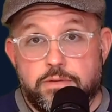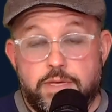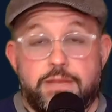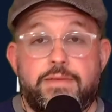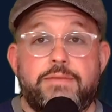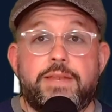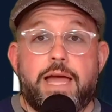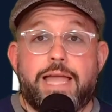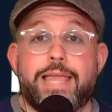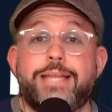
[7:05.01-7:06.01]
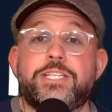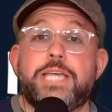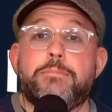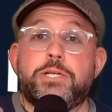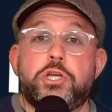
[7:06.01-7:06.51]
Even I like to
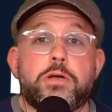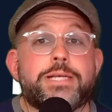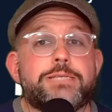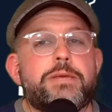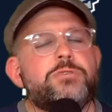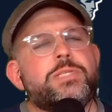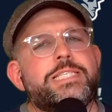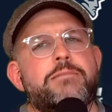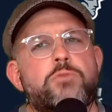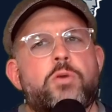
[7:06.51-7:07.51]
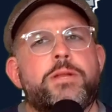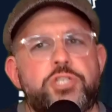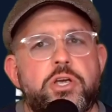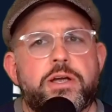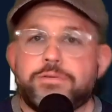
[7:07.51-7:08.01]
say mature because it makes me seem more
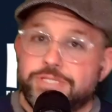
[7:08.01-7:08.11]
mature.